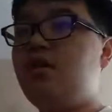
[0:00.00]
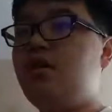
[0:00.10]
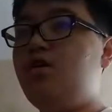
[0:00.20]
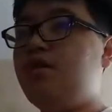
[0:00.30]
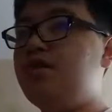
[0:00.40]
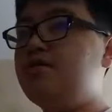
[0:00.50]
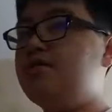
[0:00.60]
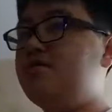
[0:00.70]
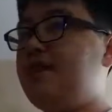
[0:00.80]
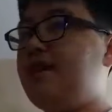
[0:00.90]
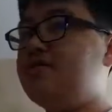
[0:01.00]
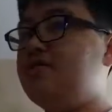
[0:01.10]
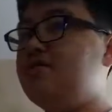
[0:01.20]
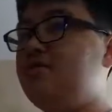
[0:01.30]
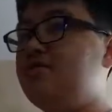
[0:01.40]
Oh, and also the
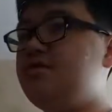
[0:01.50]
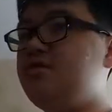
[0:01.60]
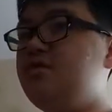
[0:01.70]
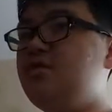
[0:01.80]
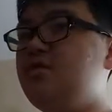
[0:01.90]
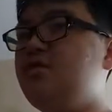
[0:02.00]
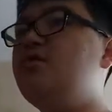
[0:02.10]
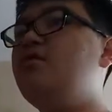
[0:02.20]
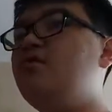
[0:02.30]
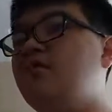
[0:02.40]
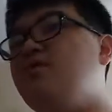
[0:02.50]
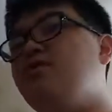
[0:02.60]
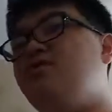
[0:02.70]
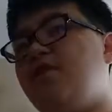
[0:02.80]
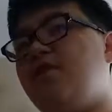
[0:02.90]
access to go to
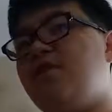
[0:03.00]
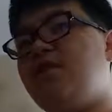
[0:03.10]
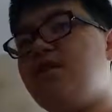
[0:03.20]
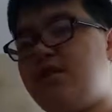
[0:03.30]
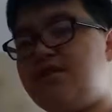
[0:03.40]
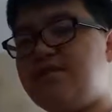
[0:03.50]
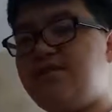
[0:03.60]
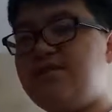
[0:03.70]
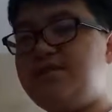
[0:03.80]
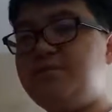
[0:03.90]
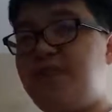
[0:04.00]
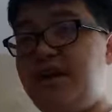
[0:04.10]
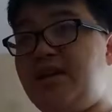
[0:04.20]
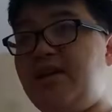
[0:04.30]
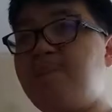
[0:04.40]
fall- Law 76
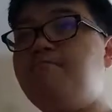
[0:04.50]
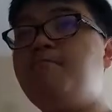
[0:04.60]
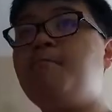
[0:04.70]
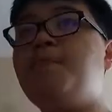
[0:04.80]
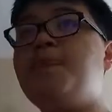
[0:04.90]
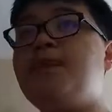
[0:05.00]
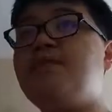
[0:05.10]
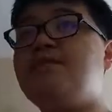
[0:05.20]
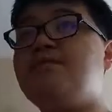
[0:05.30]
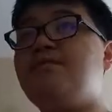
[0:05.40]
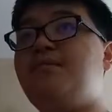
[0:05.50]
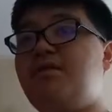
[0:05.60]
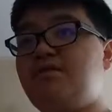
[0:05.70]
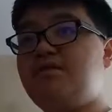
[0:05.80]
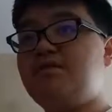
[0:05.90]
beta. This is the
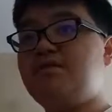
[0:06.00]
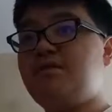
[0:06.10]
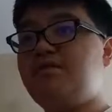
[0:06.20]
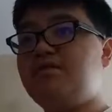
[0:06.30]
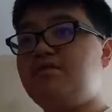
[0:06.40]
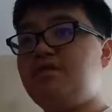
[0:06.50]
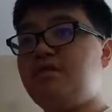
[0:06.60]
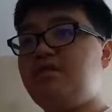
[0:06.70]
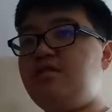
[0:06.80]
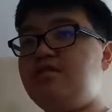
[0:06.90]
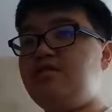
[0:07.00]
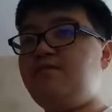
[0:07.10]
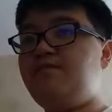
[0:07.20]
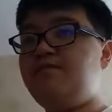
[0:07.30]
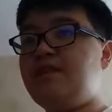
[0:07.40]
power edition I'm also talking about,
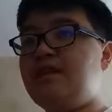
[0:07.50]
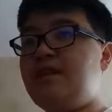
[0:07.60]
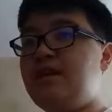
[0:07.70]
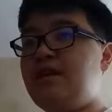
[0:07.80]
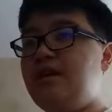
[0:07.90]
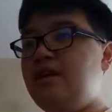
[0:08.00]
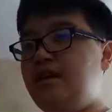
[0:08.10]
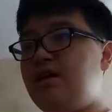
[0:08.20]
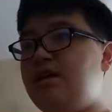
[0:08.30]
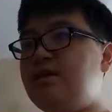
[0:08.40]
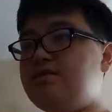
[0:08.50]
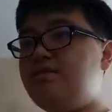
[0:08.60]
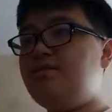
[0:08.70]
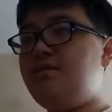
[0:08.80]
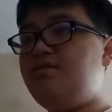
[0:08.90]
so. Yeah, it's
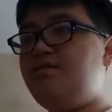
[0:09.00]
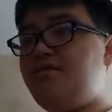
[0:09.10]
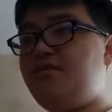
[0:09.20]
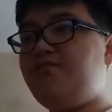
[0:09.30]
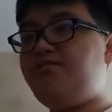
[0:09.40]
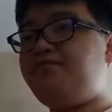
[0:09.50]
gonna be per.